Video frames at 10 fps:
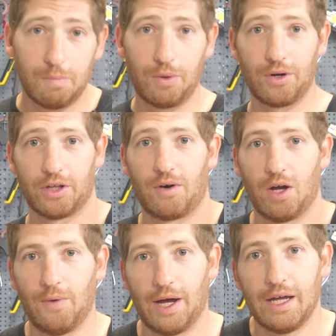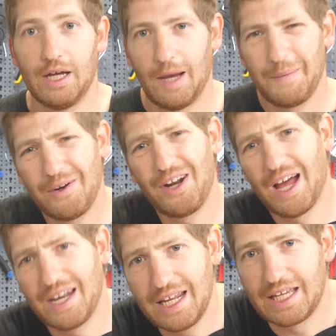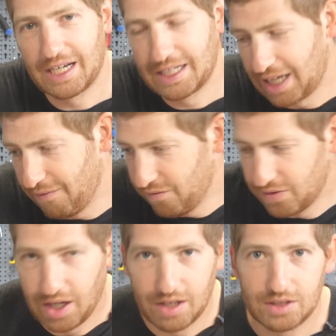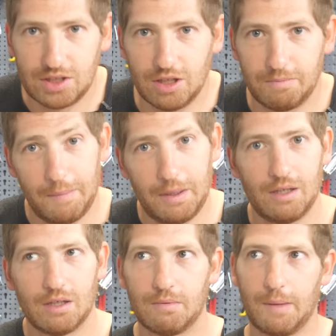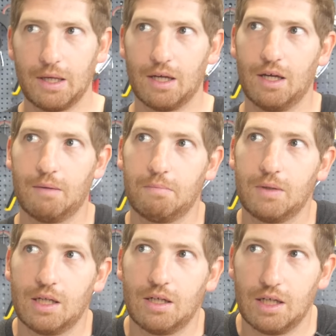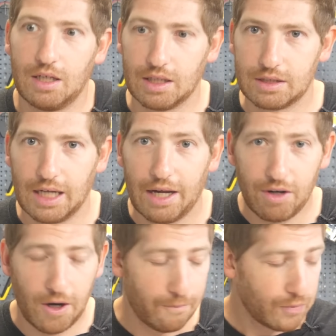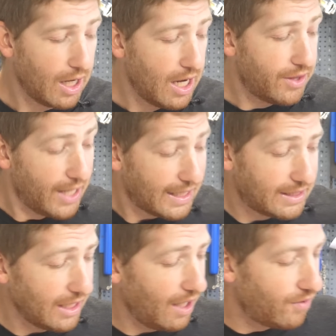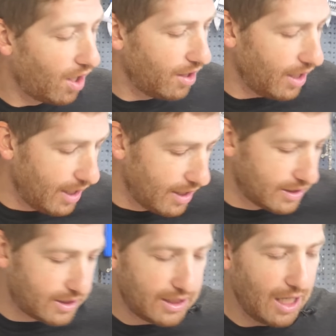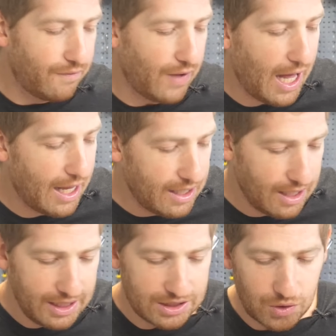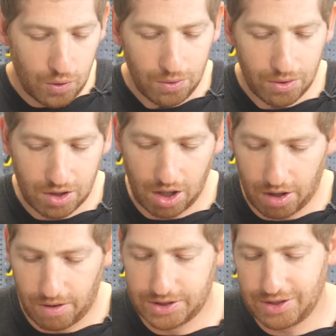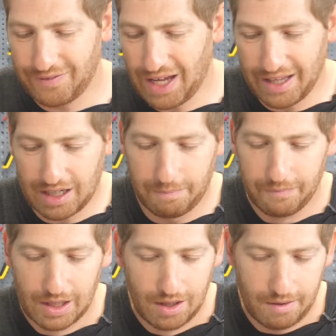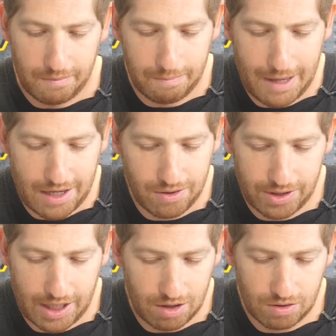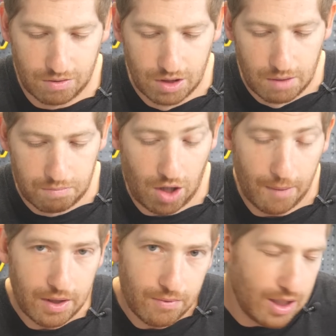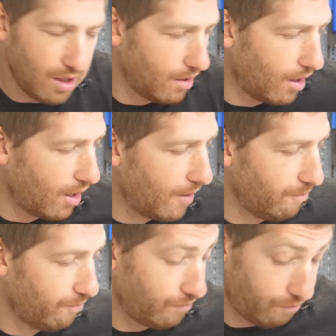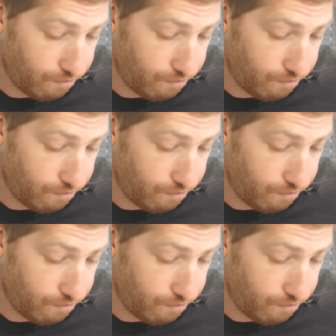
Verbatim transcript: you put it on the wrong way. I mean, you're not an idiot because I've done it too. Maybe, maybe I'm an idiot. I don't know. The next thing they've done is they've added these cool little cards. So they've got like a manual that you'll probably read. Um,